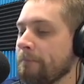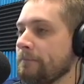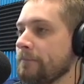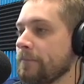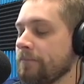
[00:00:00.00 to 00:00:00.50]

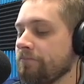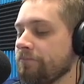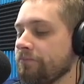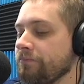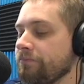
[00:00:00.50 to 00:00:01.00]

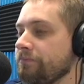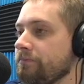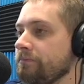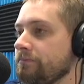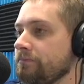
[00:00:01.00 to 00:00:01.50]

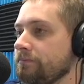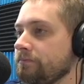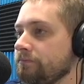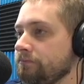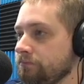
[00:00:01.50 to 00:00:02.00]

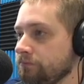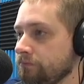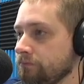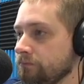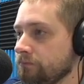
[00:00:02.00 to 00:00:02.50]

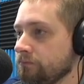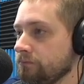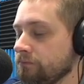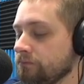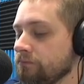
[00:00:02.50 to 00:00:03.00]

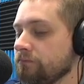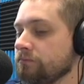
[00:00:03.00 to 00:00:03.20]
This person isn't speaking.